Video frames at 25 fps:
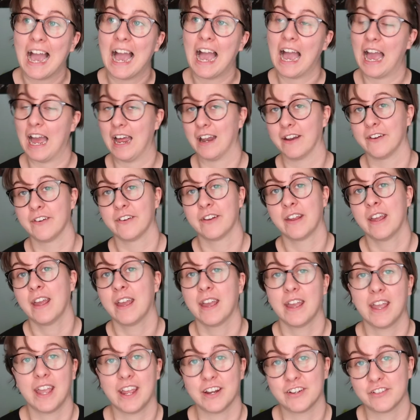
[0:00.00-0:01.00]
and
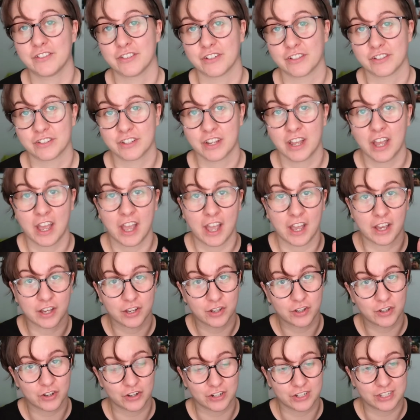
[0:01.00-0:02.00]
it's just a
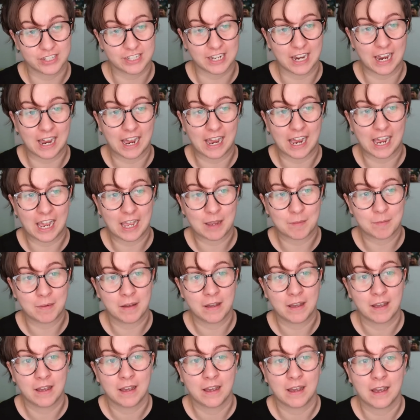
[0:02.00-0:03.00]
good time.